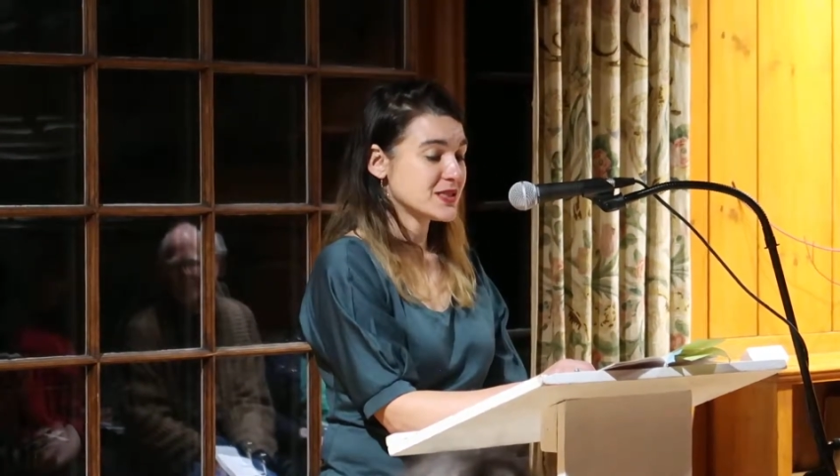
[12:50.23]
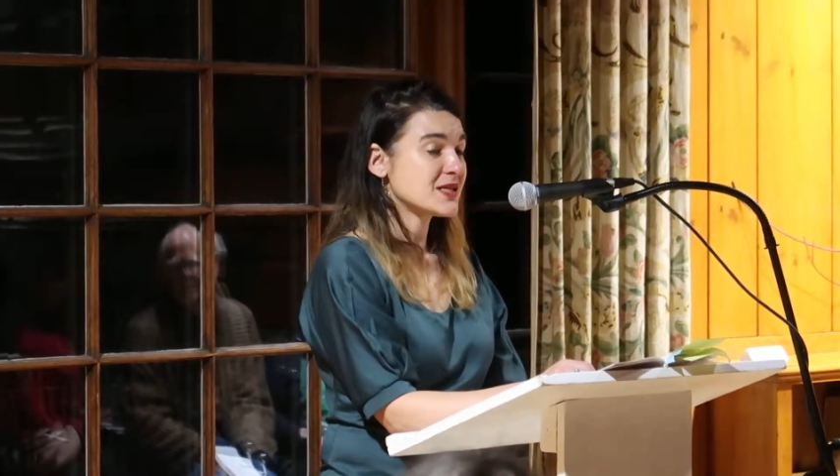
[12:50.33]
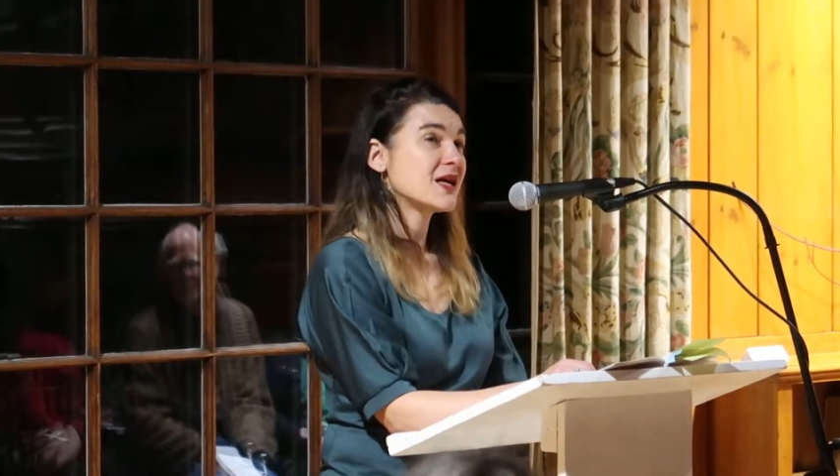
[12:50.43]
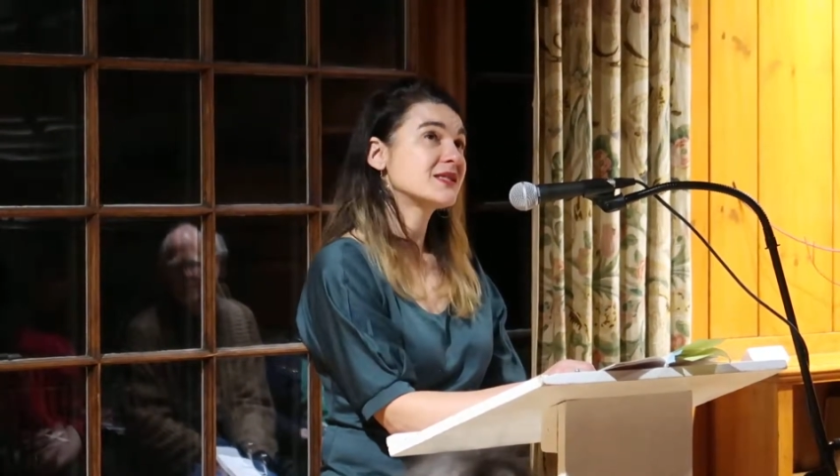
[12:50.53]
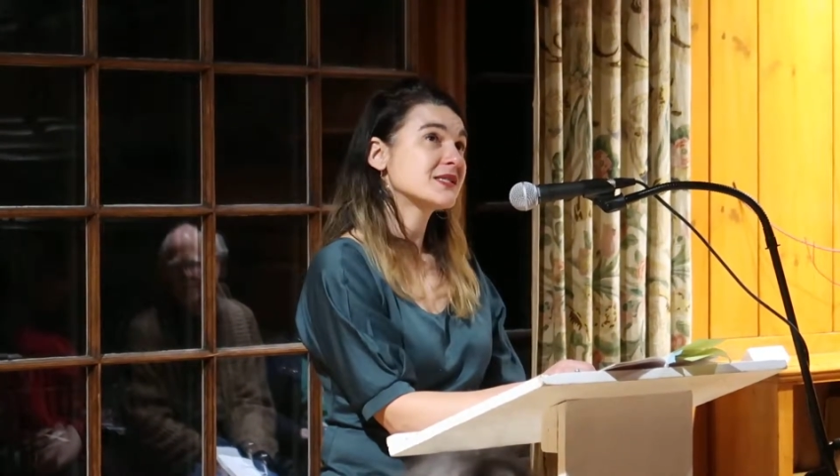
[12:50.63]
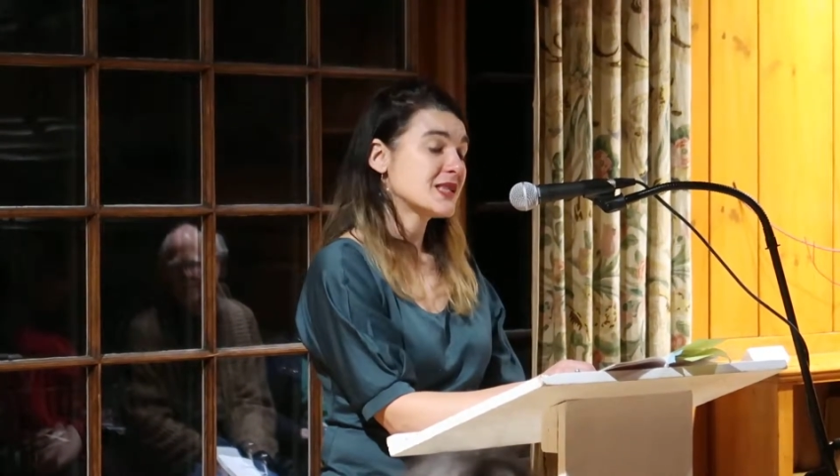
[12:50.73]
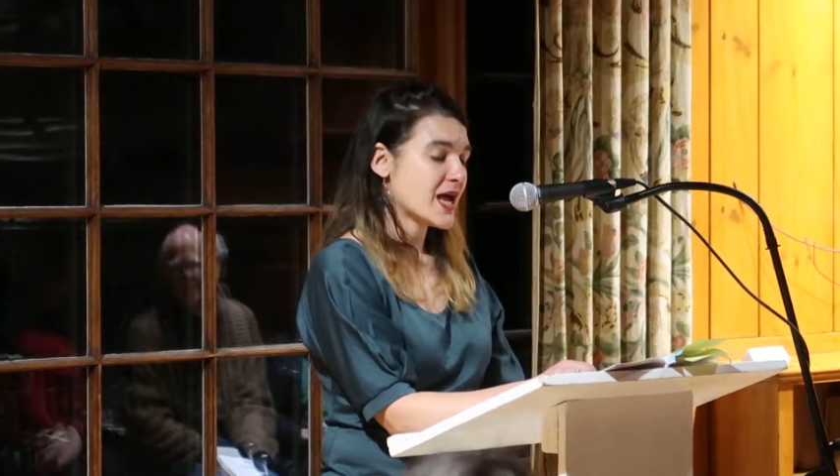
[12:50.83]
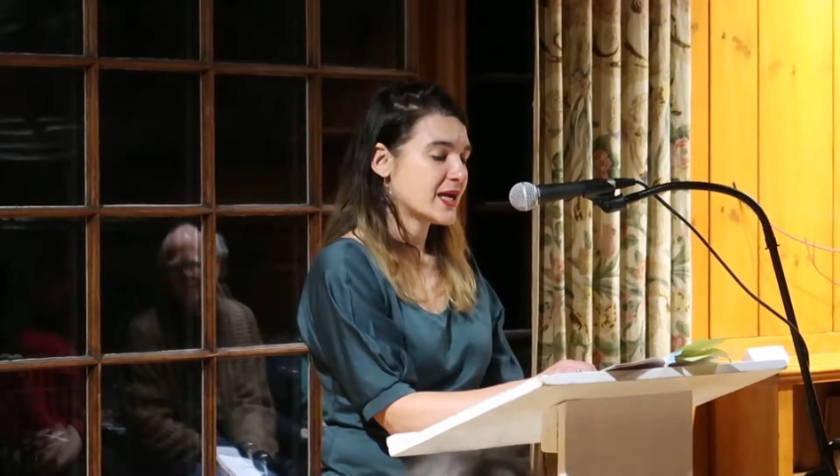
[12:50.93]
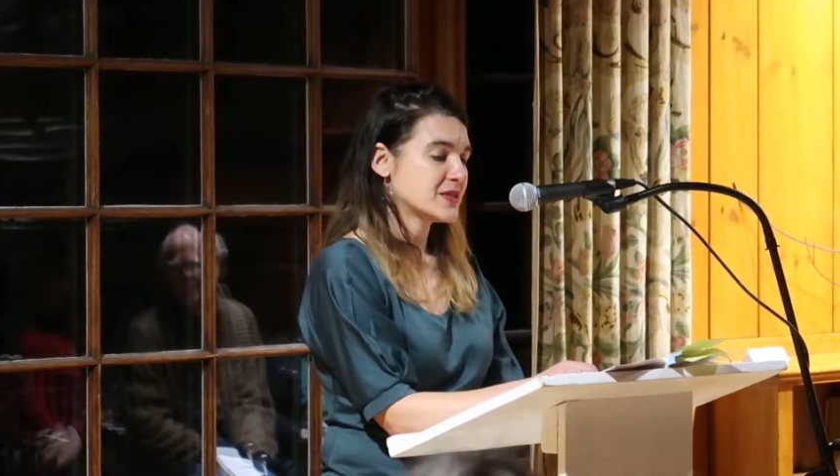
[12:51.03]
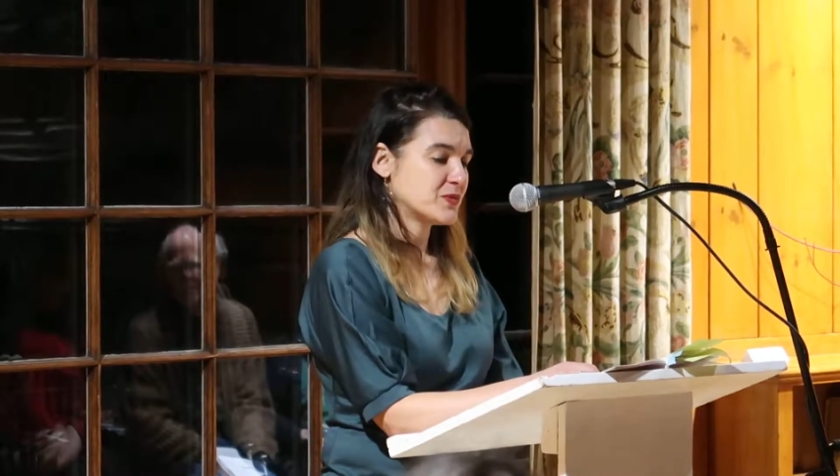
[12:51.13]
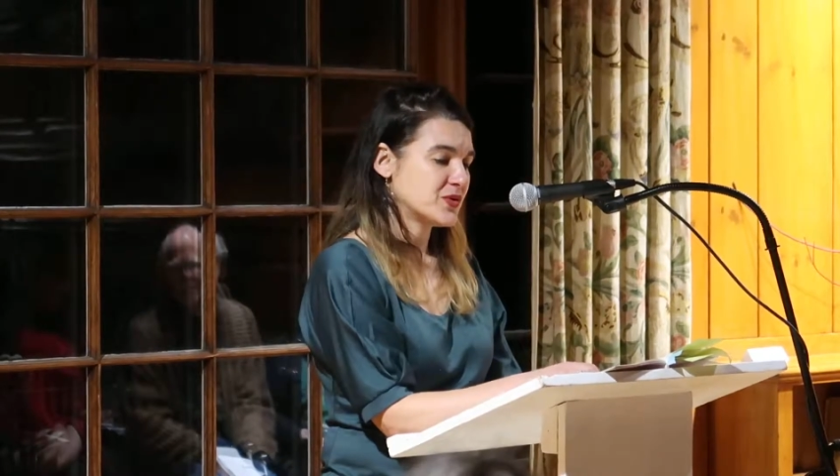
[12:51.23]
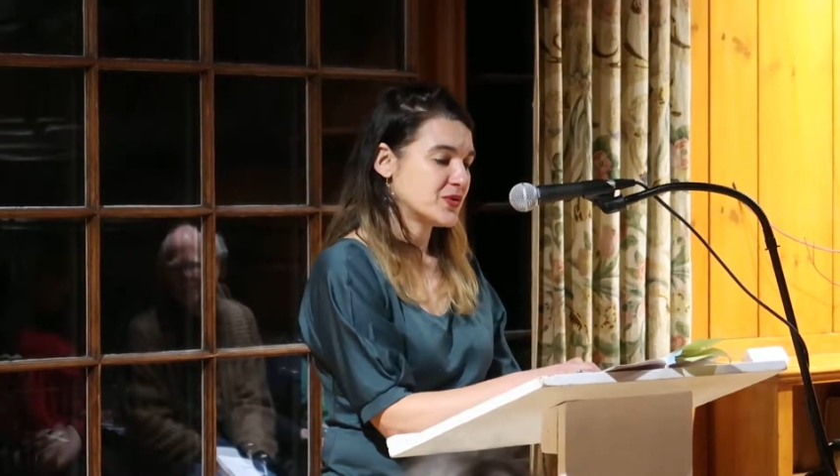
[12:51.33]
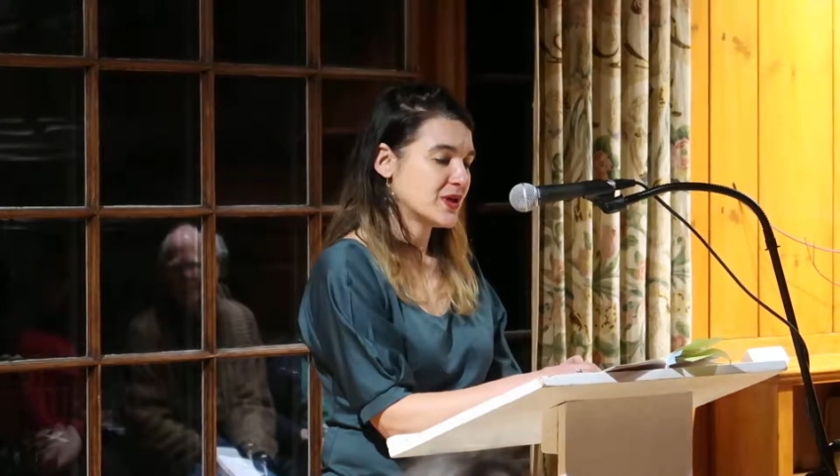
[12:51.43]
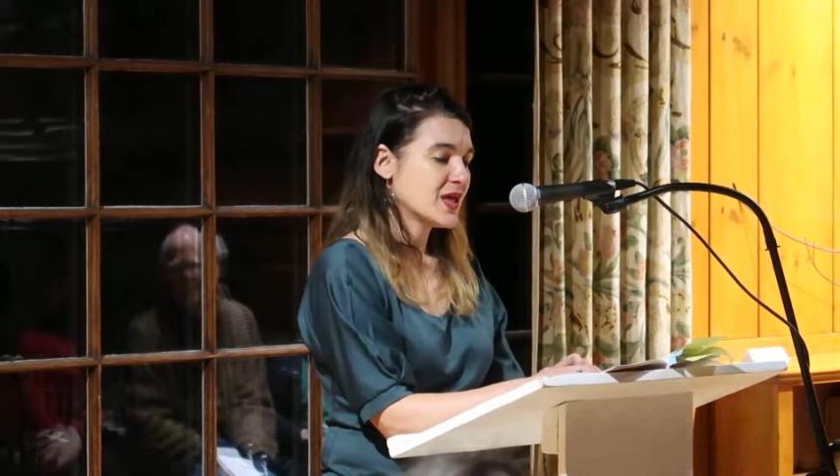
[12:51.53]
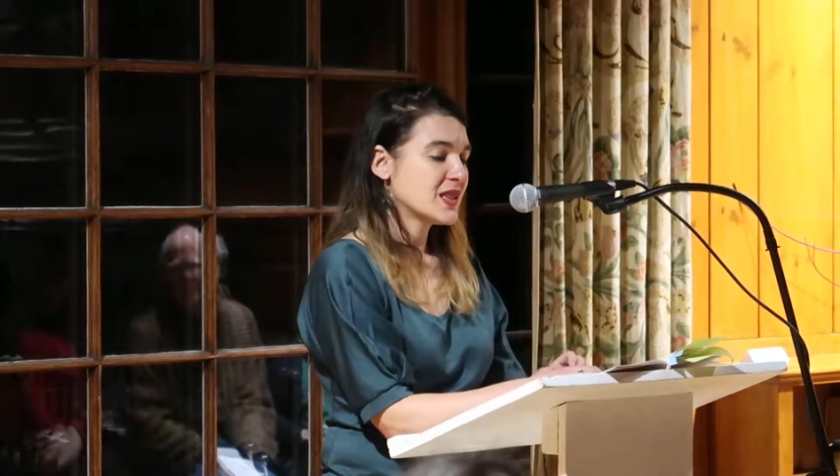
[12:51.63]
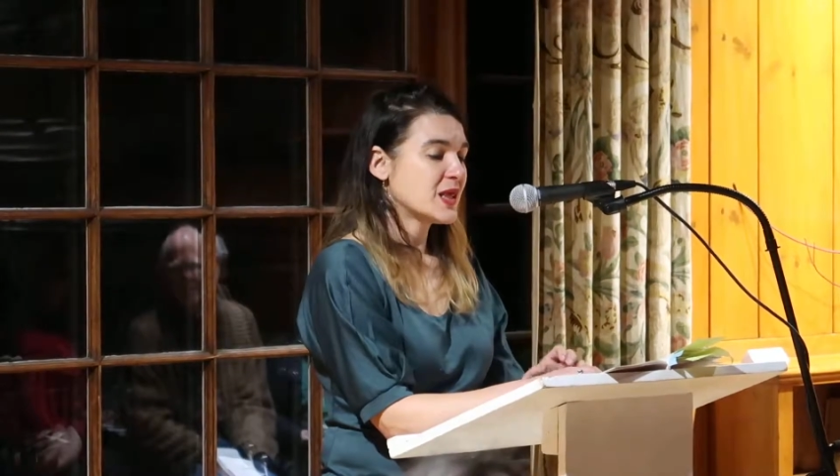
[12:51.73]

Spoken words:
sun's light, moon,